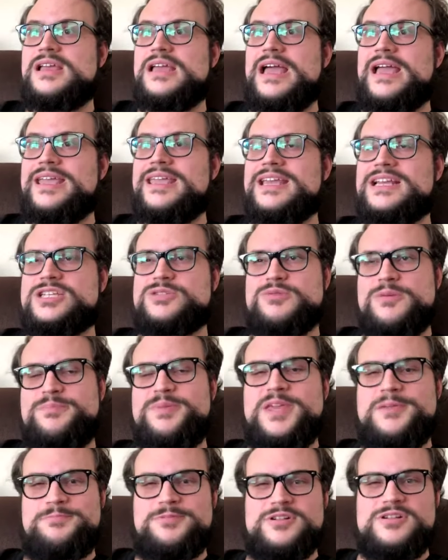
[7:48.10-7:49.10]
I guess what
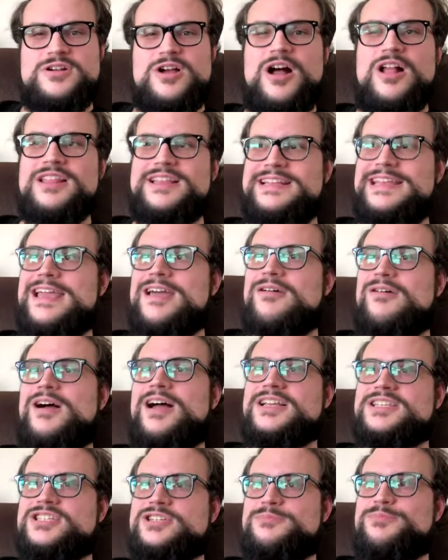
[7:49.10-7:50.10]
people are calling now
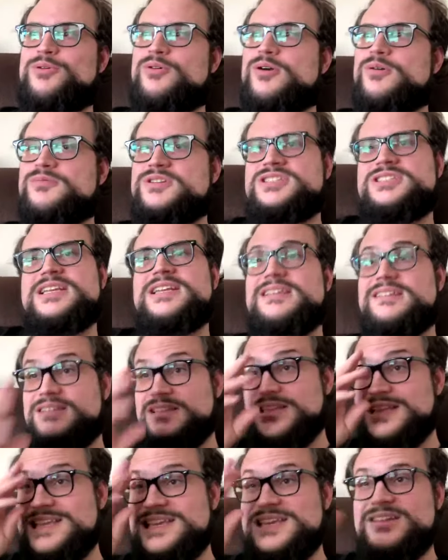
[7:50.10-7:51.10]
hustle porn, which they
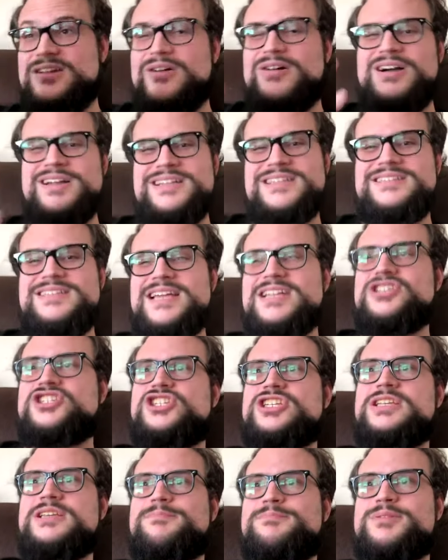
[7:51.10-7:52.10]
you know
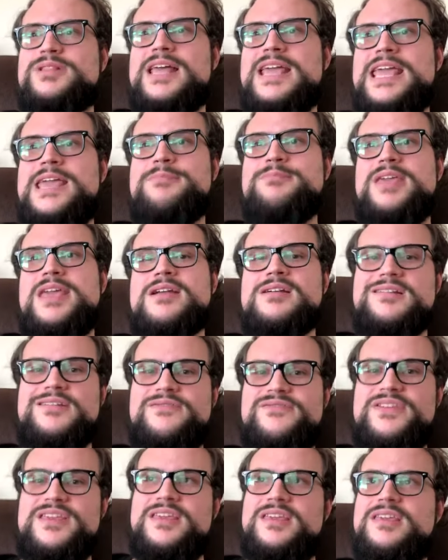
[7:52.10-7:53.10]
unintentionally blame Gary
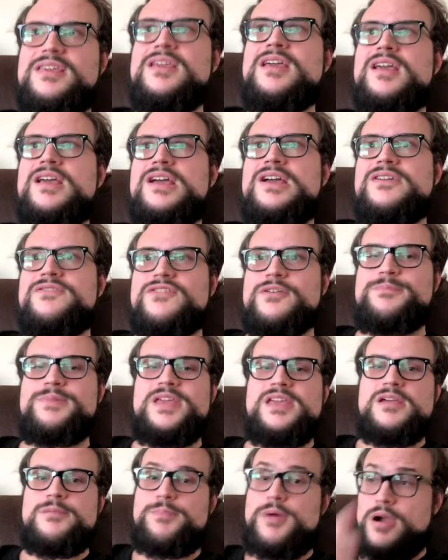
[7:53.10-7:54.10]
Vee for
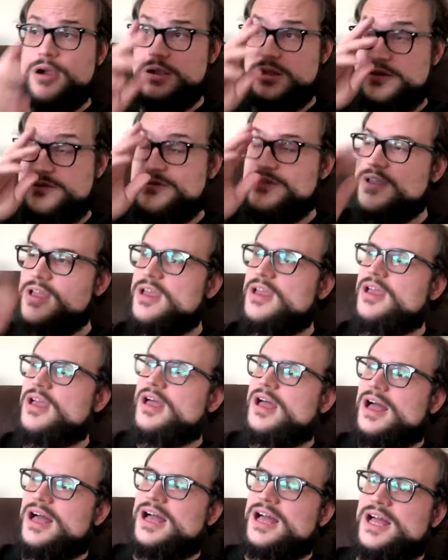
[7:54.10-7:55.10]
being a part of.
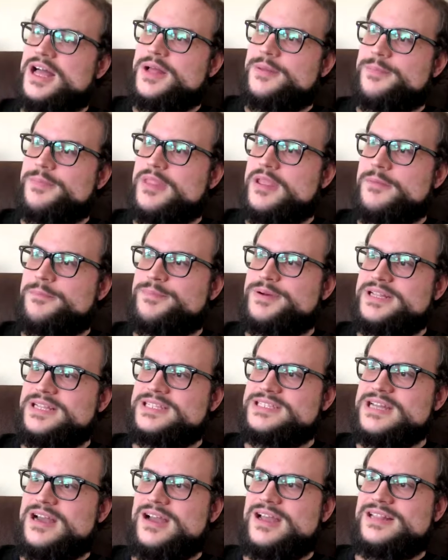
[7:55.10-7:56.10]
Um, but
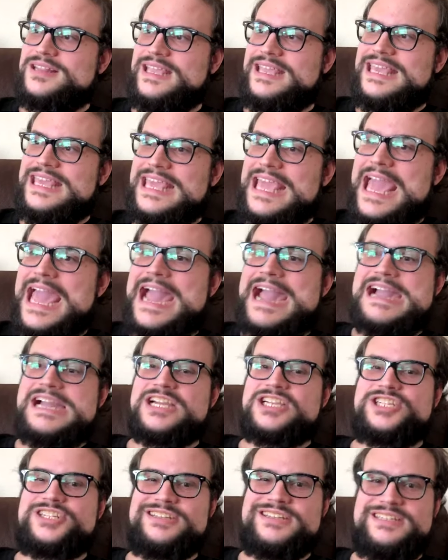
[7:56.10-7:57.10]
he's not. Like he
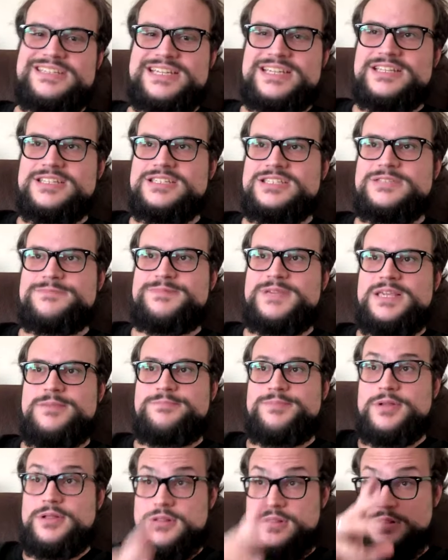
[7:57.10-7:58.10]
actually tells
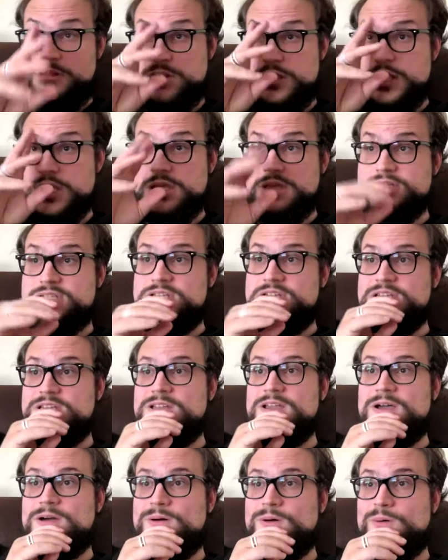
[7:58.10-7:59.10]
people to you
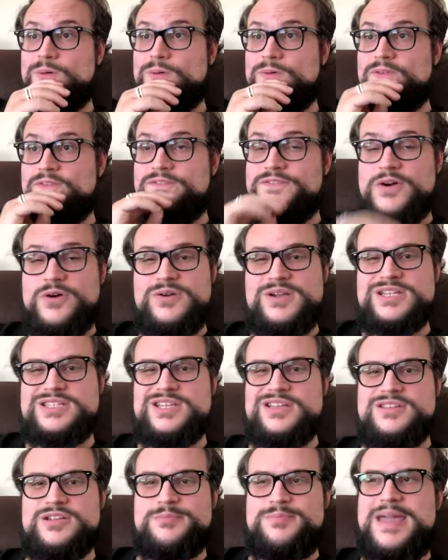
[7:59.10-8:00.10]
know focus on their